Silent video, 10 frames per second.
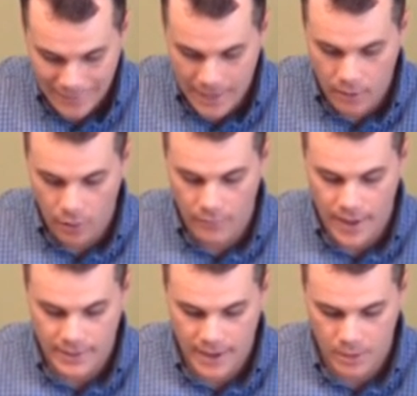down on
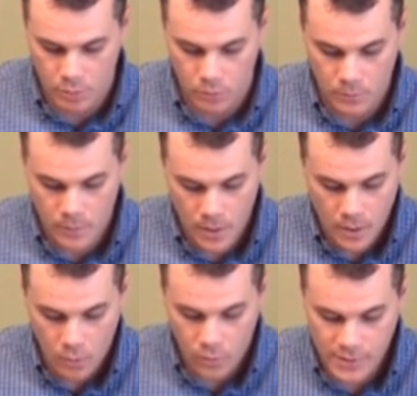that table.
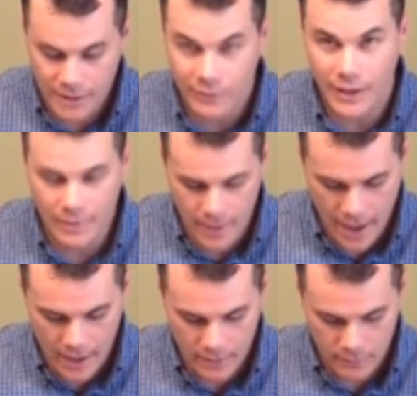Once I've done
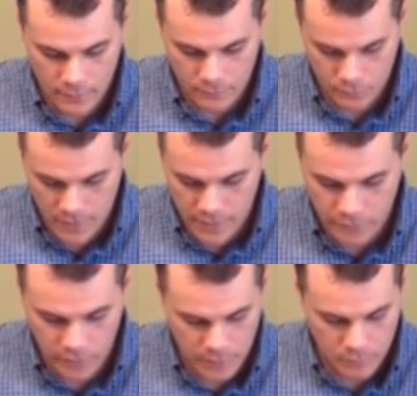that,
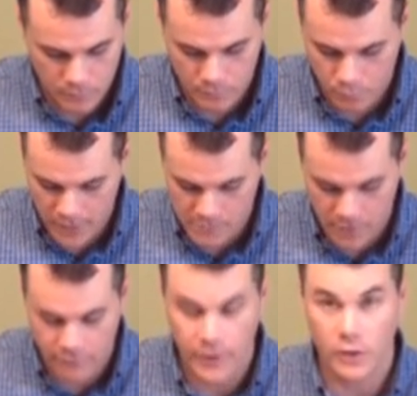evenly place my
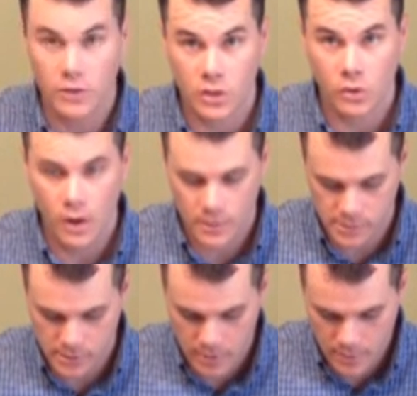fingers
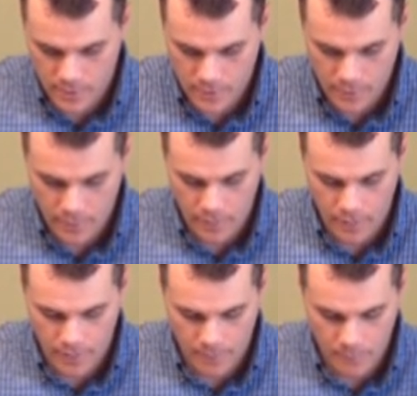across
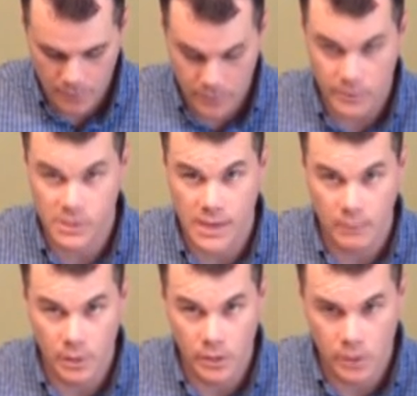the
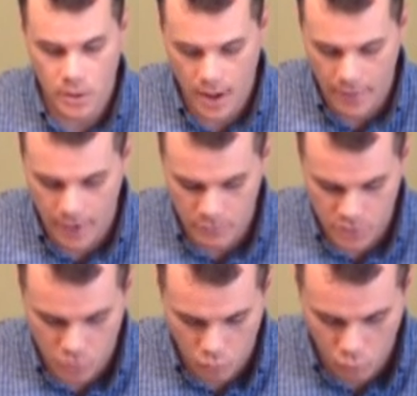segment here, and then I'm
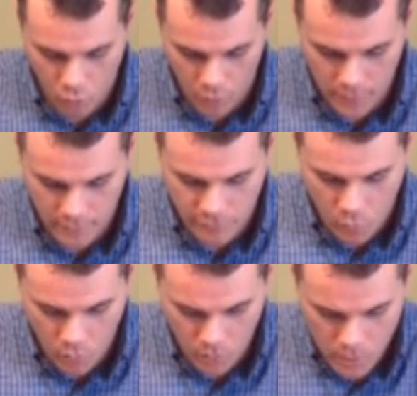just rolling it
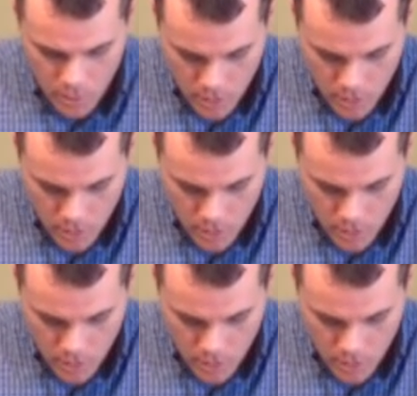forward.